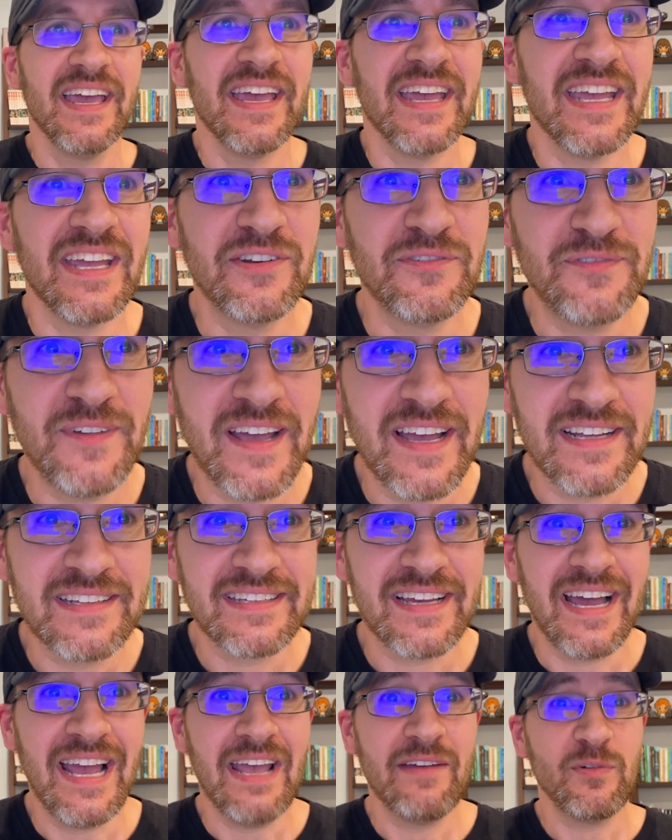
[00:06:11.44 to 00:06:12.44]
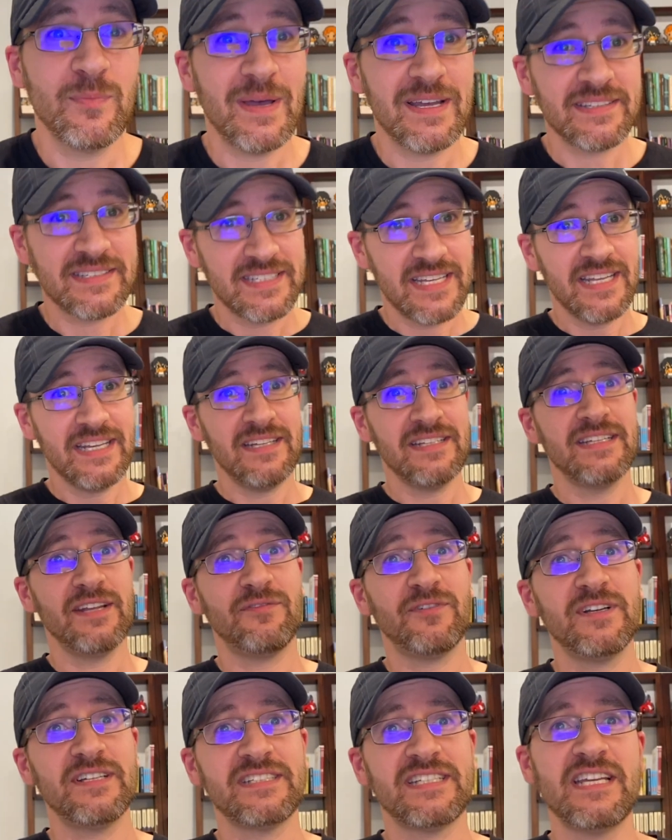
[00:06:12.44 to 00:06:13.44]
In fact, I have about 10
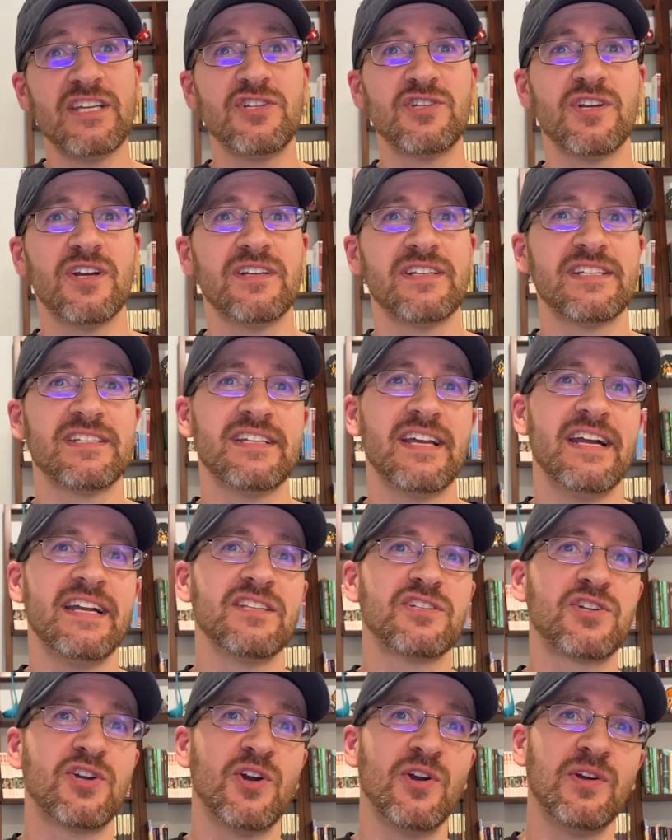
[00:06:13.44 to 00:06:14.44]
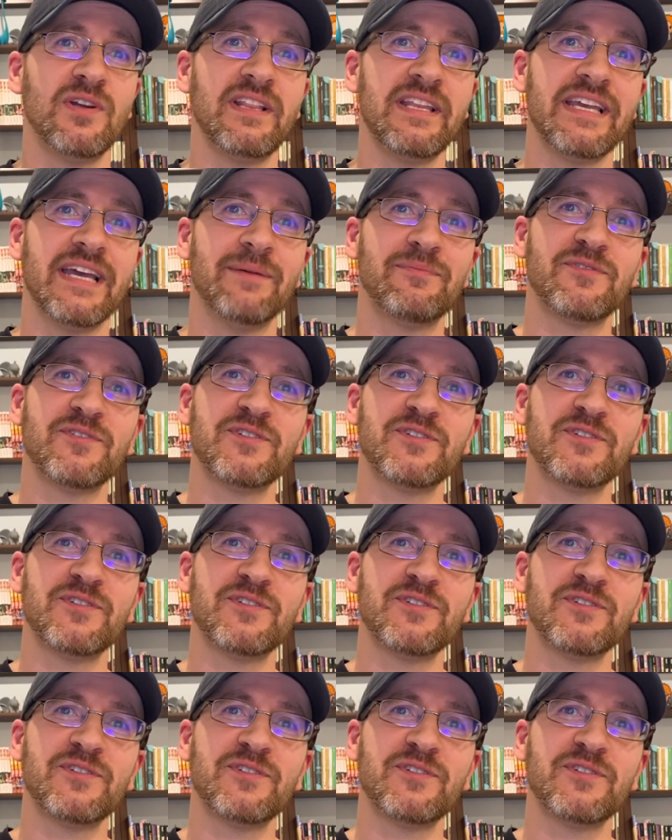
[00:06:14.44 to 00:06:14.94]
different t-shirt designs currently up for